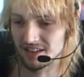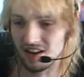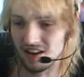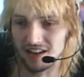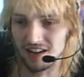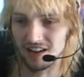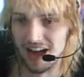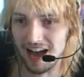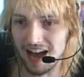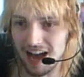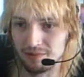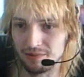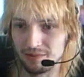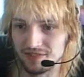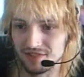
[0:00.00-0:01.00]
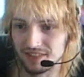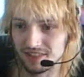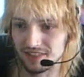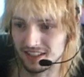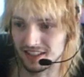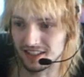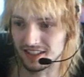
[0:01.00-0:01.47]
app or something like that,
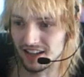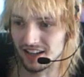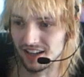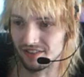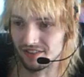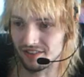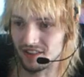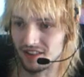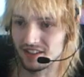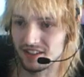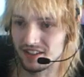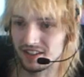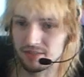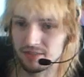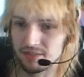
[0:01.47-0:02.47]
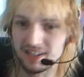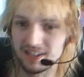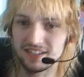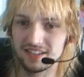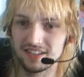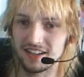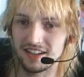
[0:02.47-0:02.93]
and I found this. But this is
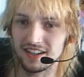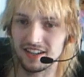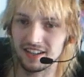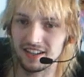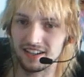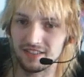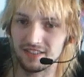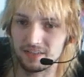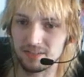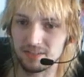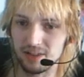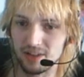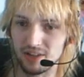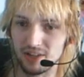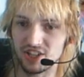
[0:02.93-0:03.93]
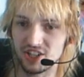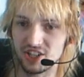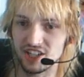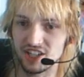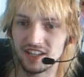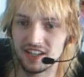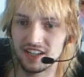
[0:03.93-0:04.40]
a sprite sheet.
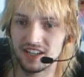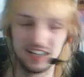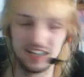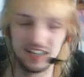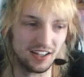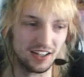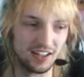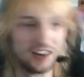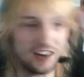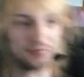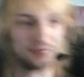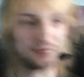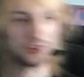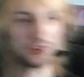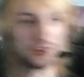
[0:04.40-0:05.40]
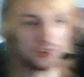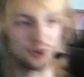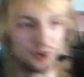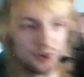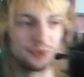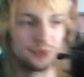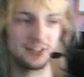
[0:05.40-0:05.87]
So
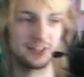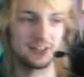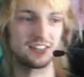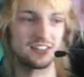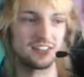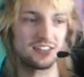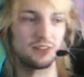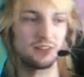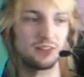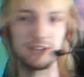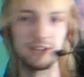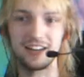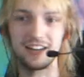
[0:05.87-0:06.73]
here's our main character